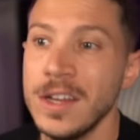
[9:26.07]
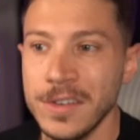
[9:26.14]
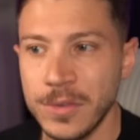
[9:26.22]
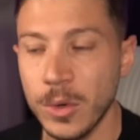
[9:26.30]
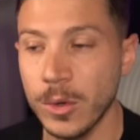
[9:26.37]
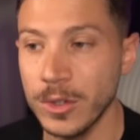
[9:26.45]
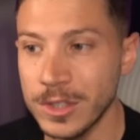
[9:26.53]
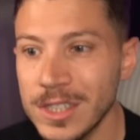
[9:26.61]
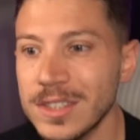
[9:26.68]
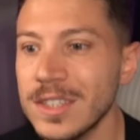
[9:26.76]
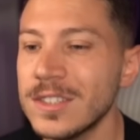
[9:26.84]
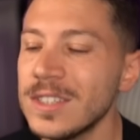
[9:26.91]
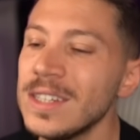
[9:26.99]
for
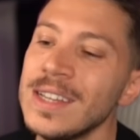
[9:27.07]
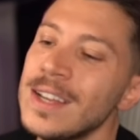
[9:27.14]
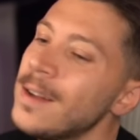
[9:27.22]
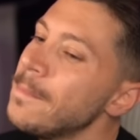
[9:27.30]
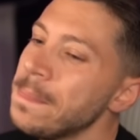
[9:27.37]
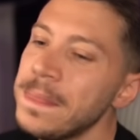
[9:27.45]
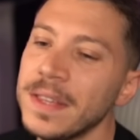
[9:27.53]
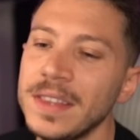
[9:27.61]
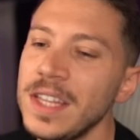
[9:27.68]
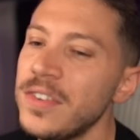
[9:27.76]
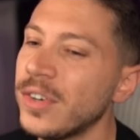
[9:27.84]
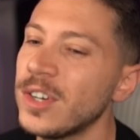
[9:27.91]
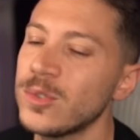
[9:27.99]
consistency. The
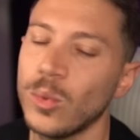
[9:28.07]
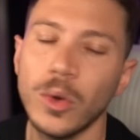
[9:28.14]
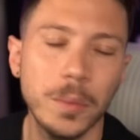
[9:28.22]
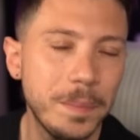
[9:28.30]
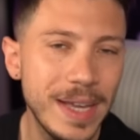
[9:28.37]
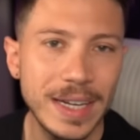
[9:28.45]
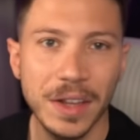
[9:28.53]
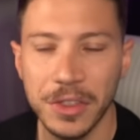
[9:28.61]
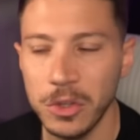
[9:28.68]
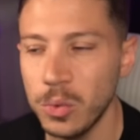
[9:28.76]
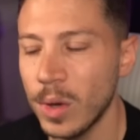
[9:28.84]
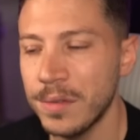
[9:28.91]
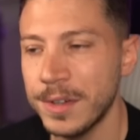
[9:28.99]
difference won't be
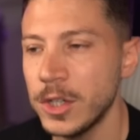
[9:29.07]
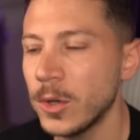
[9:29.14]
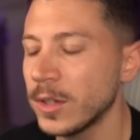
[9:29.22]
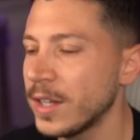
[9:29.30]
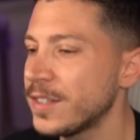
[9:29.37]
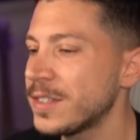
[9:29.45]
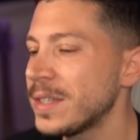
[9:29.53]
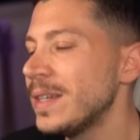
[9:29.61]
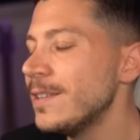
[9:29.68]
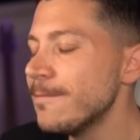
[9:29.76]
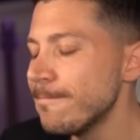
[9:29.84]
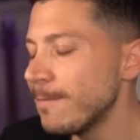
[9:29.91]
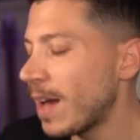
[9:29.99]
anything you ever notice.
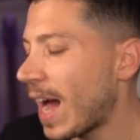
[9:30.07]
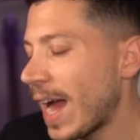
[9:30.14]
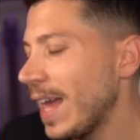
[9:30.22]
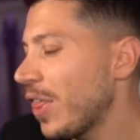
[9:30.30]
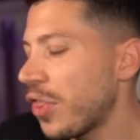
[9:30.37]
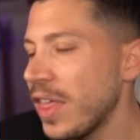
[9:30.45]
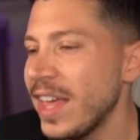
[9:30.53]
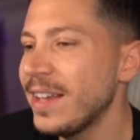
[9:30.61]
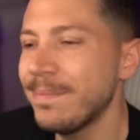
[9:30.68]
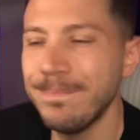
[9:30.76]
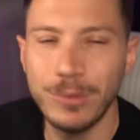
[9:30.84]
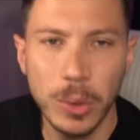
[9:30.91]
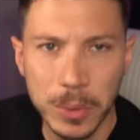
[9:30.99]
I
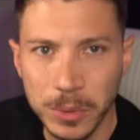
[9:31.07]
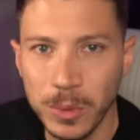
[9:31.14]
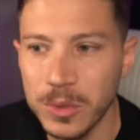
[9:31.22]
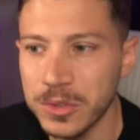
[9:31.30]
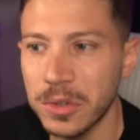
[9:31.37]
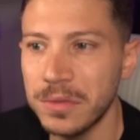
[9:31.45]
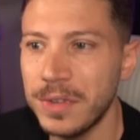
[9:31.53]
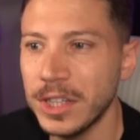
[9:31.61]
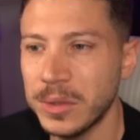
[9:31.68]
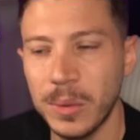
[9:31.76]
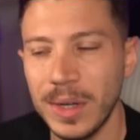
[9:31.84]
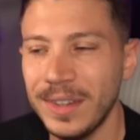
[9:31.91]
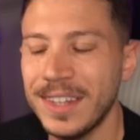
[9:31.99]
think don't use convert
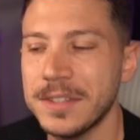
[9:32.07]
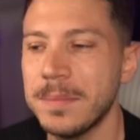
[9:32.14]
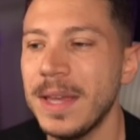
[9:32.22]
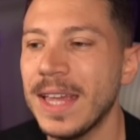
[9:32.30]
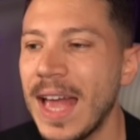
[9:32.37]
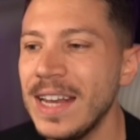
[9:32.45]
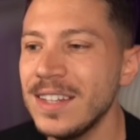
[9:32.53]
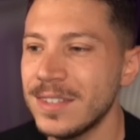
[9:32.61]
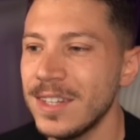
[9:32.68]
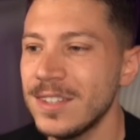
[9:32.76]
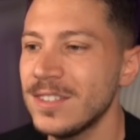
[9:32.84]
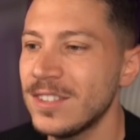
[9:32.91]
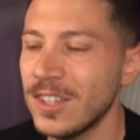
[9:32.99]
all. It doesn't make any
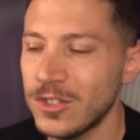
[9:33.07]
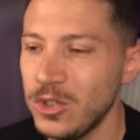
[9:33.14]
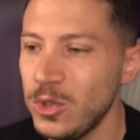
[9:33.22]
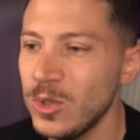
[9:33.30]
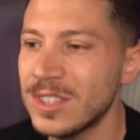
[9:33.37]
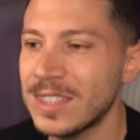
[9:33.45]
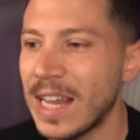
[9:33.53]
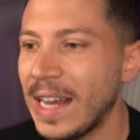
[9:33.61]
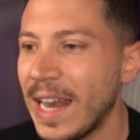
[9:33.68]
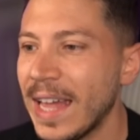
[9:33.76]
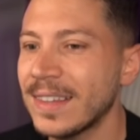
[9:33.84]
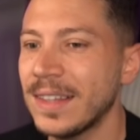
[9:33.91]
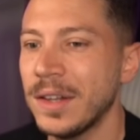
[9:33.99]
sense. Just use
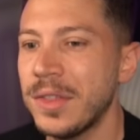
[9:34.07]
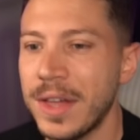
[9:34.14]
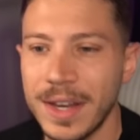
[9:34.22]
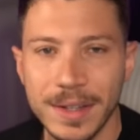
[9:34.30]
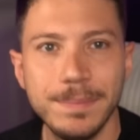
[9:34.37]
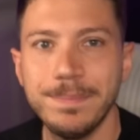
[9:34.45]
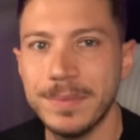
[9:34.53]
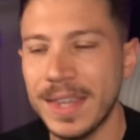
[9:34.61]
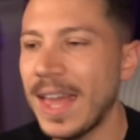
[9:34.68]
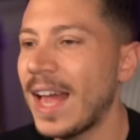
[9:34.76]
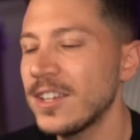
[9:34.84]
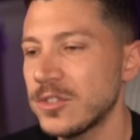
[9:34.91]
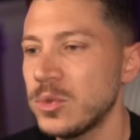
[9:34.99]
select and then
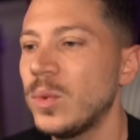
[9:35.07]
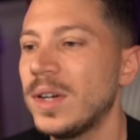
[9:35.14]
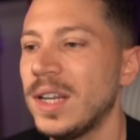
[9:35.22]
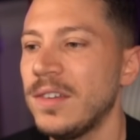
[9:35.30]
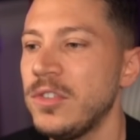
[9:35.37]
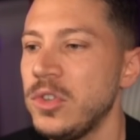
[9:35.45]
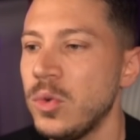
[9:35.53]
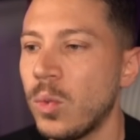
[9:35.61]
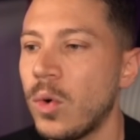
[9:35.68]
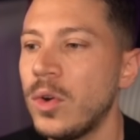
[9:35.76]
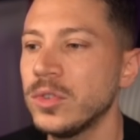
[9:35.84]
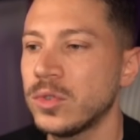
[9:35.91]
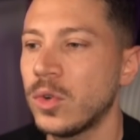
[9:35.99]
cast whatever you
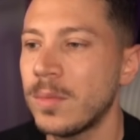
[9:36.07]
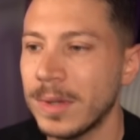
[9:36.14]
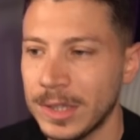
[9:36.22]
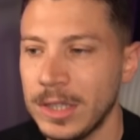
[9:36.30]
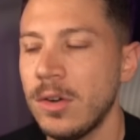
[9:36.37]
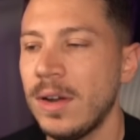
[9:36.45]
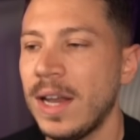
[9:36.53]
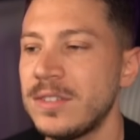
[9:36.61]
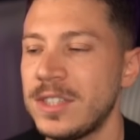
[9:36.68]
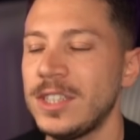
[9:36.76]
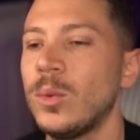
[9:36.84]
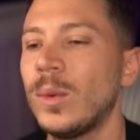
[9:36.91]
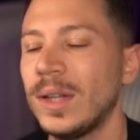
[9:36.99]
want or materialize
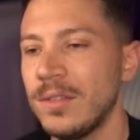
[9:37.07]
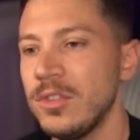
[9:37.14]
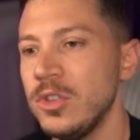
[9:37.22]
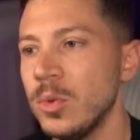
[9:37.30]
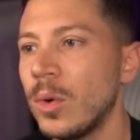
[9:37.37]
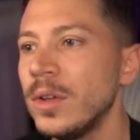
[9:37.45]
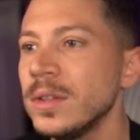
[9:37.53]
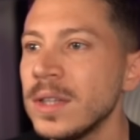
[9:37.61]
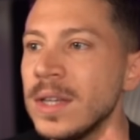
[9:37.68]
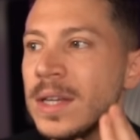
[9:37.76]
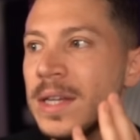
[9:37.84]
into whatever you want.